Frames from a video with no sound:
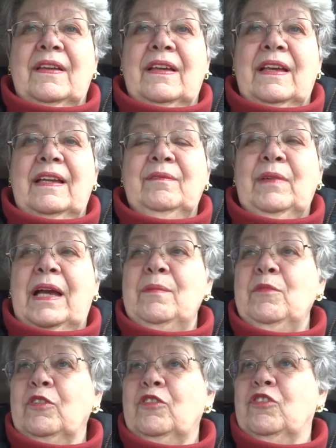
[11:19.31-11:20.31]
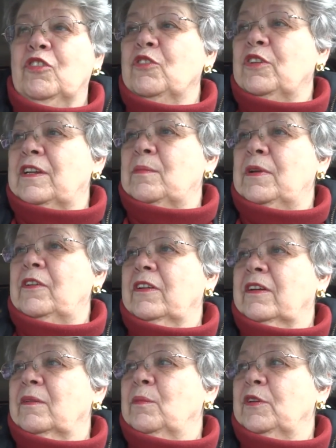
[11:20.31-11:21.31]
I'm, I'm not sure in
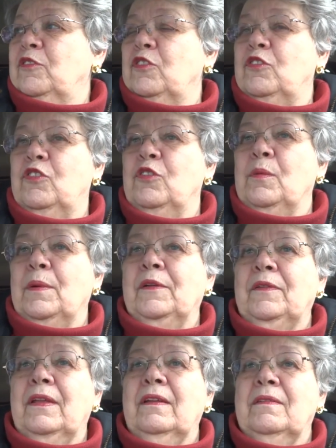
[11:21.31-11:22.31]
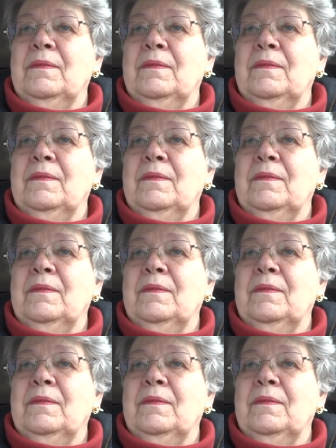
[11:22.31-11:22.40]
America what you do about that.